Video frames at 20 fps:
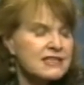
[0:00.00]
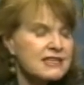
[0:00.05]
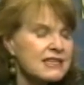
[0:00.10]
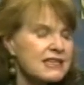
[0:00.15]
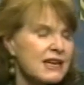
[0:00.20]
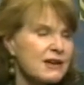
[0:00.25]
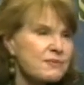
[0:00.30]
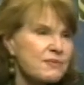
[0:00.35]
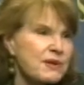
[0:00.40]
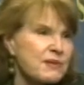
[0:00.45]
and
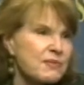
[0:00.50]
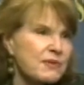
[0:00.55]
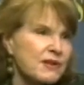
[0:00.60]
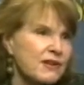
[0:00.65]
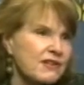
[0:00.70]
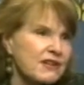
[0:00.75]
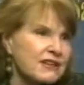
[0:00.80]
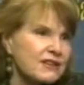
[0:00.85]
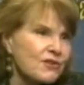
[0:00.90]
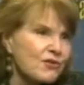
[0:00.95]
yet people are
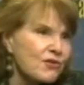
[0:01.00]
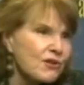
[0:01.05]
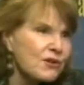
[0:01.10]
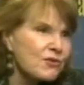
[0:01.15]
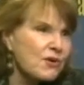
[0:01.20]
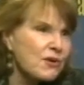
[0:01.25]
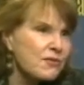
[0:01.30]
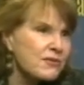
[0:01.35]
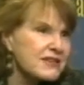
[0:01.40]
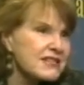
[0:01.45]
ignoring
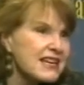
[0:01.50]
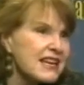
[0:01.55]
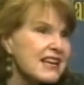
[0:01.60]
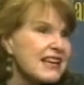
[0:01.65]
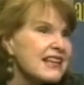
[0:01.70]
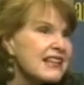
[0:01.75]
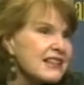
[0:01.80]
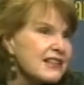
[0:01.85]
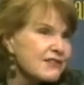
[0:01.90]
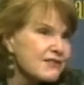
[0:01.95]
what was
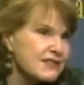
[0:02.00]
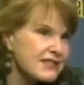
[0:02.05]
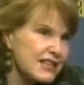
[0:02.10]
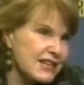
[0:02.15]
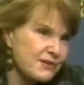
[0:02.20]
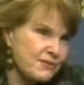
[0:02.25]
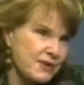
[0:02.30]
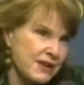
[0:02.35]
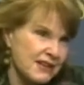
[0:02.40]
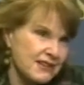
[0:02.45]
in those
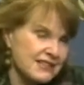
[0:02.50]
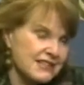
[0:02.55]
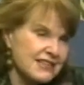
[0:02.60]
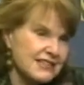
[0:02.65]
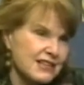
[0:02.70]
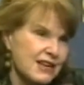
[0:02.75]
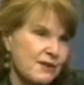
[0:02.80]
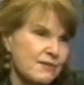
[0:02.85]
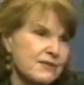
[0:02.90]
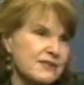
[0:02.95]
emails is
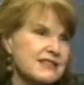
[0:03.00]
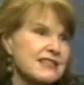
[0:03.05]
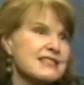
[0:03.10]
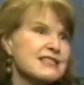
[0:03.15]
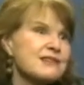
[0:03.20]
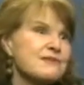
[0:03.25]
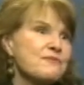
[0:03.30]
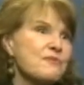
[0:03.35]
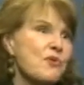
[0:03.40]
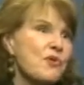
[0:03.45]
almost as
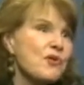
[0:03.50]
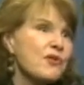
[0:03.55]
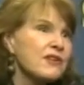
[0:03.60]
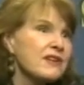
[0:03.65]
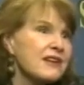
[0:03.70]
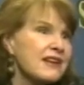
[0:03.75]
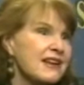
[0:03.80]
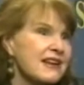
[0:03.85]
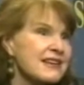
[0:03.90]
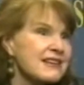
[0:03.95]

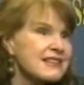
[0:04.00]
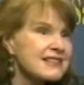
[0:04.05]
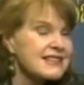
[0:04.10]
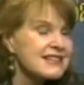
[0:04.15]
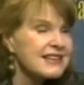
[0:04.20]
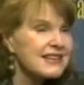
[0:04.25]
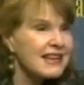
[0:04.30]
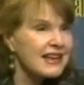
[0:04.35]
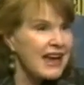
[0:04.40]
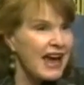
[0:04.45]
important as
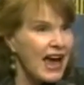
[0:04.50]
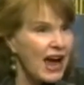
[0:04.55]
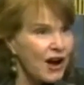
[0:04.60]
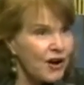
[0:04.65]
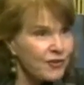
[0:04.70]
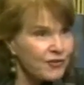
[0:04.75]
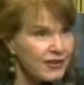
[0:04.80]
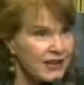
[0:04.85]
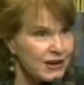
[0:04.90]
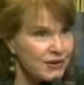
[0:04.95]
how
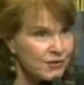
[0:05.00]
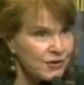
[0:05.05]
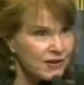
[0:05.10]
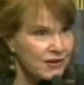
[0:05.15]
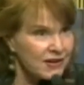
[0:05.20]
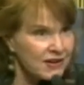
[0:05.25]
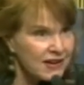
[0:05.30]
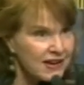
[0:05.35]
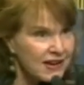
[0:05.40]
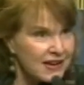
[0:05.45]
they
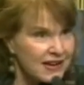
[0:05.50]
were.